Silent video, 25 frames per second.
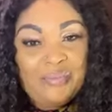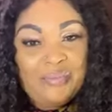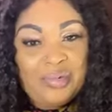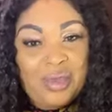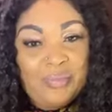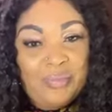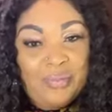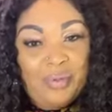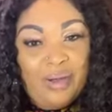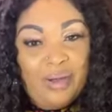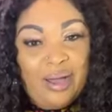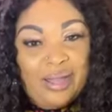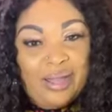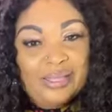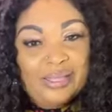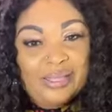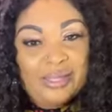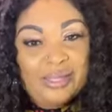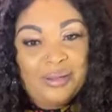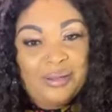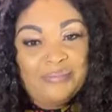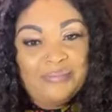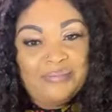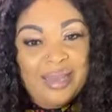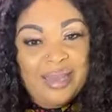People are
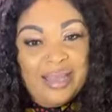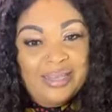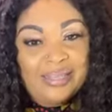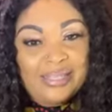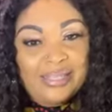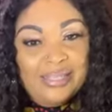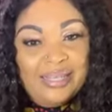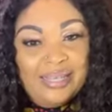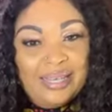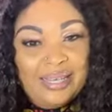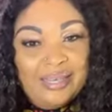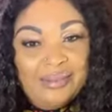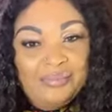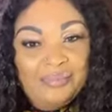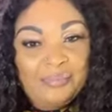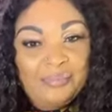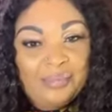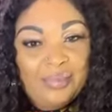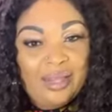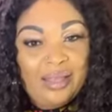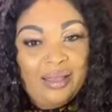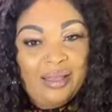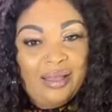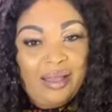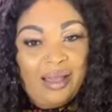so messy.
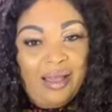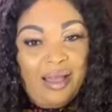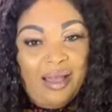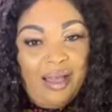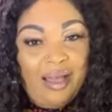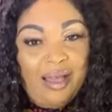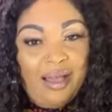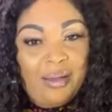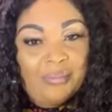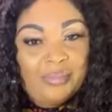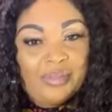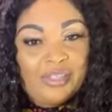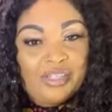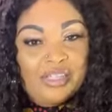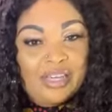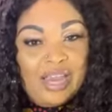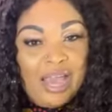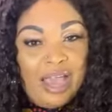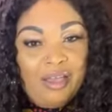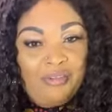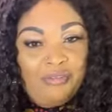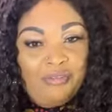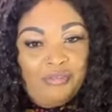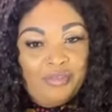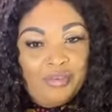Um,
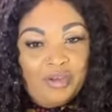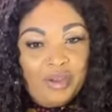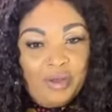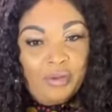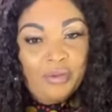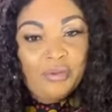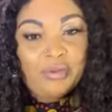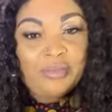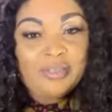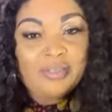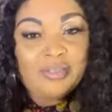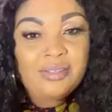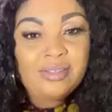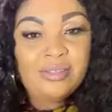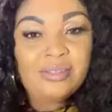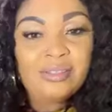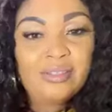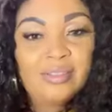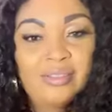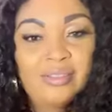chef, don't...